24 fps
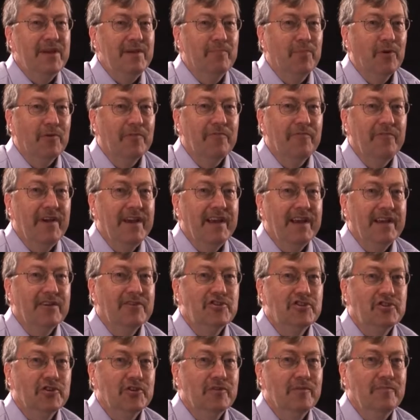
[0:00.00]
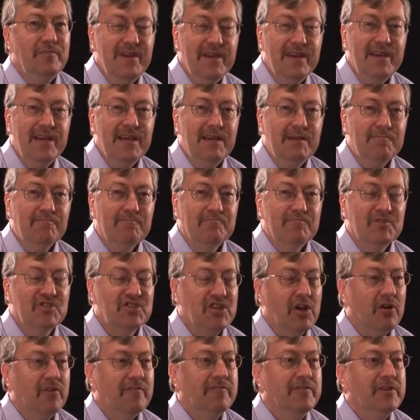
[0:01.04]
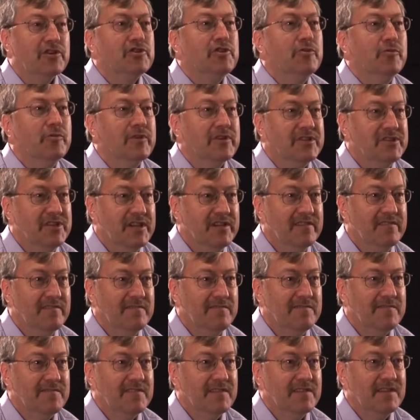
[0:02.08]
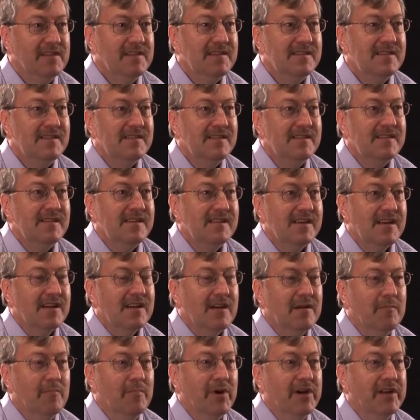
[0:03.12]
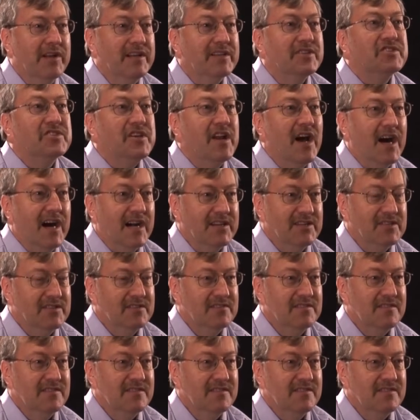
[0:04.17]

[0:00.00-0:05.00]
people think should be self-intuitive, but it's not.